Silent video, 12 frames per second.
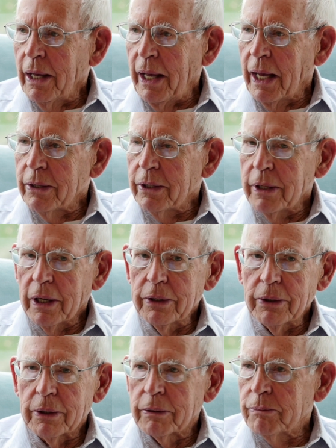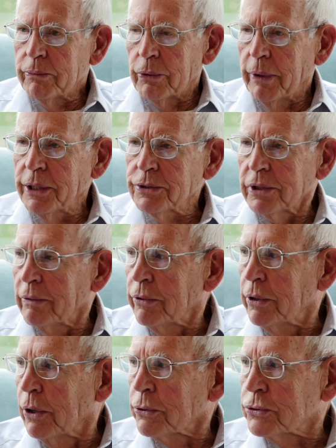And the rest of
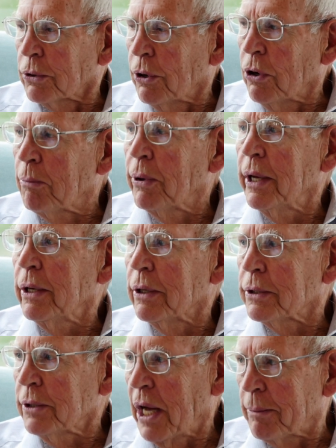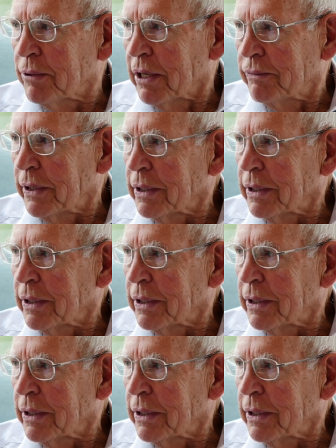the notes are all played on top of it.